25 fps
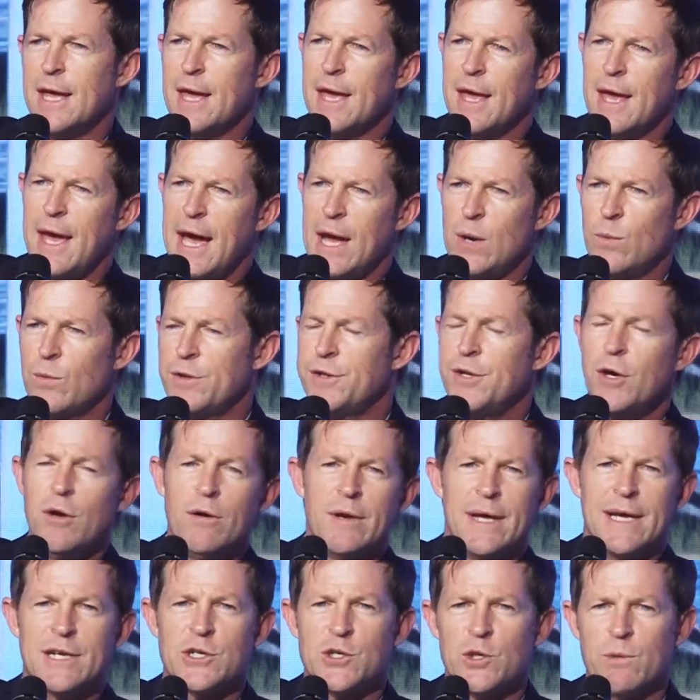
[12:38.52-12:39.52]
And with no
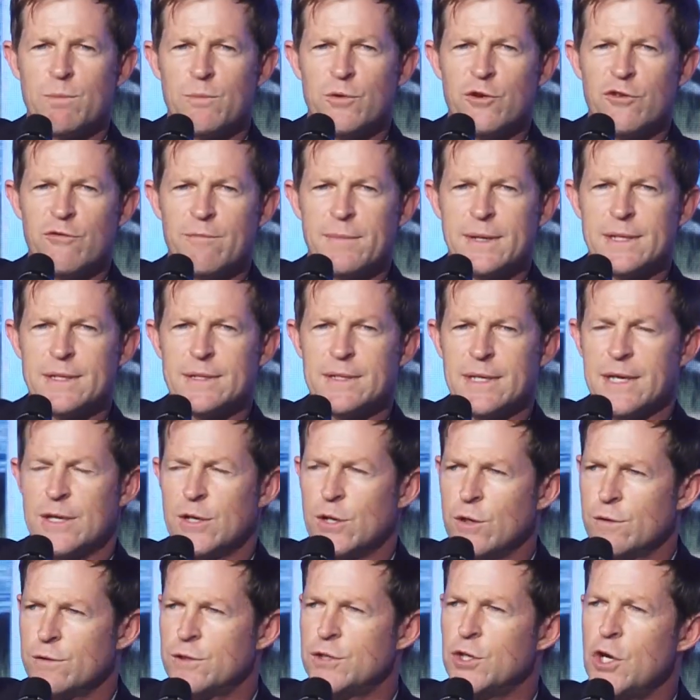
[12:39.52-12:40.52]
lateral movement and
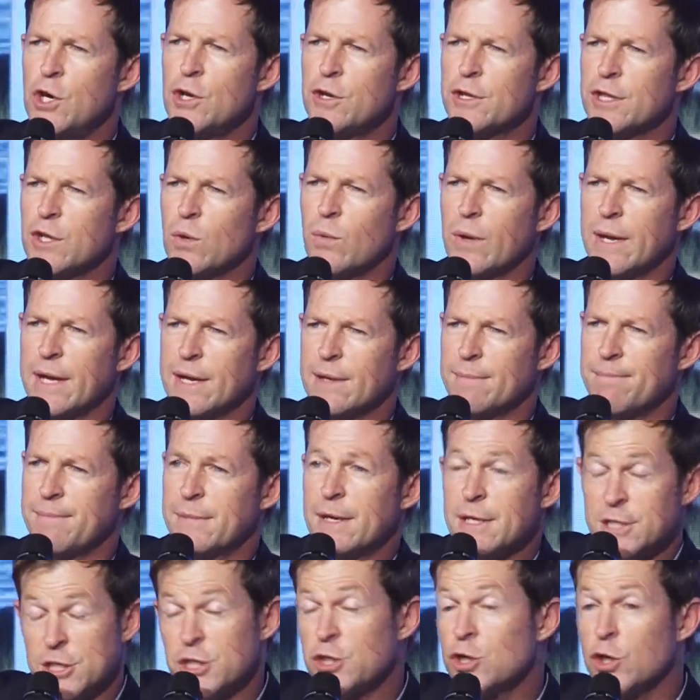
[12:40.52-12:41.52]
no turn on the wicket,
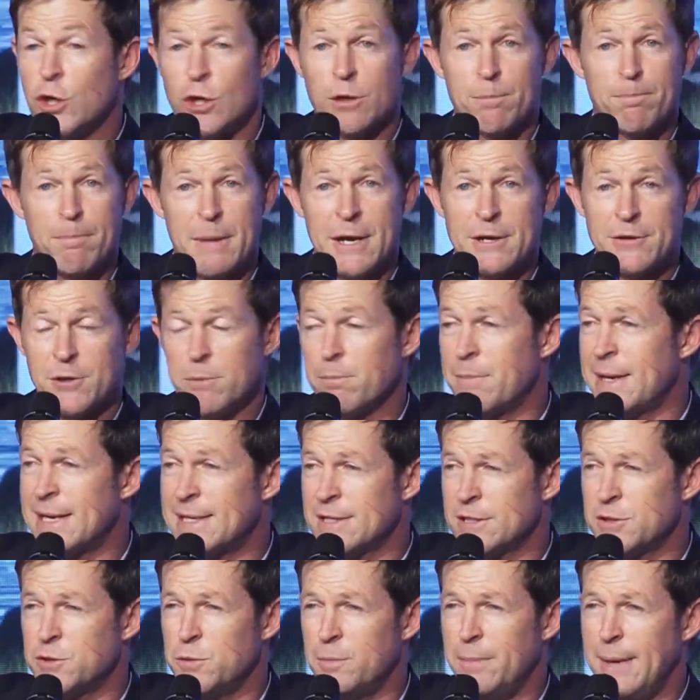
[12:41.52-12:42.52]
it just got better and better
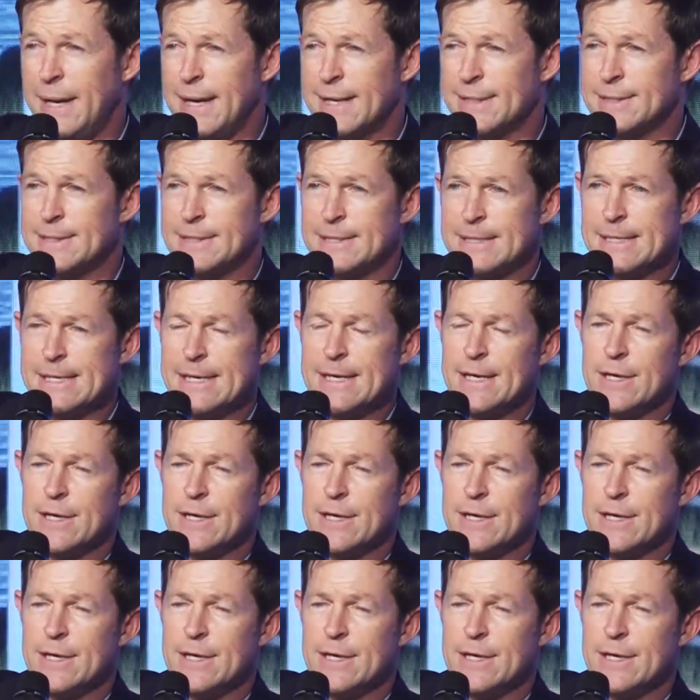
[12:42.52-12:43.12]
to bat.